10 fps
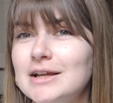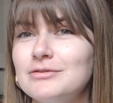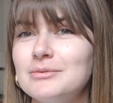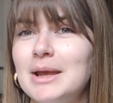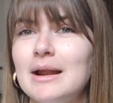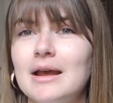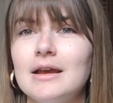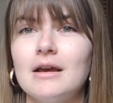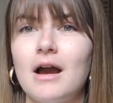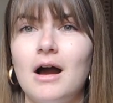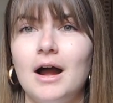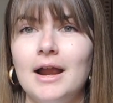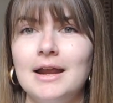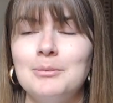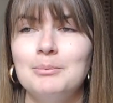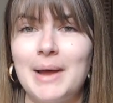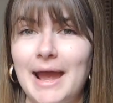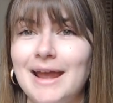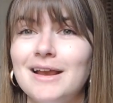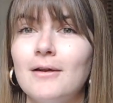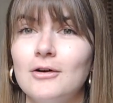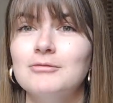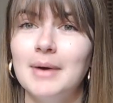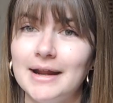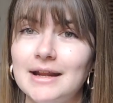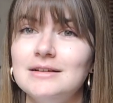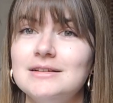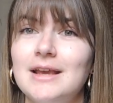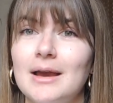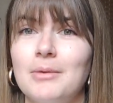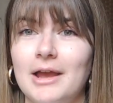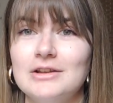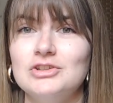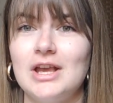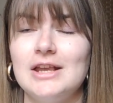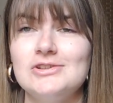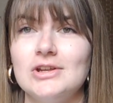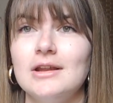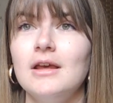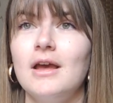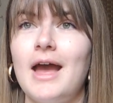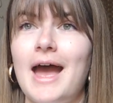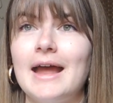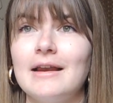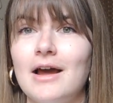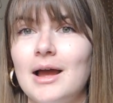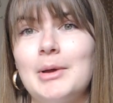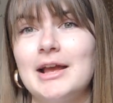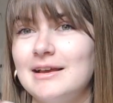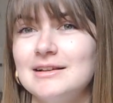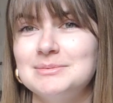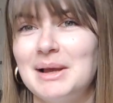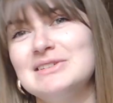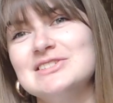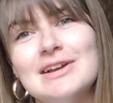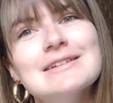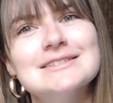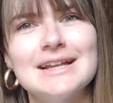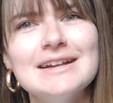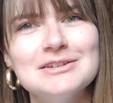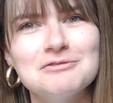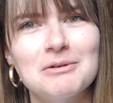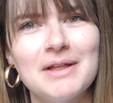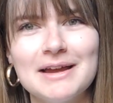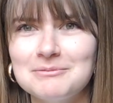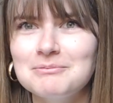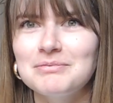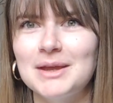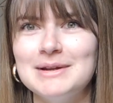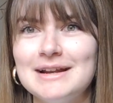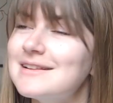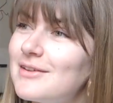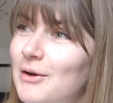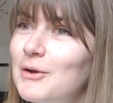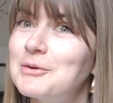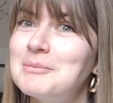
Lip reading: for me. Like, I'm paying a lot of money to get my education, and I expect a certain standard from that. I mean, it's a lot of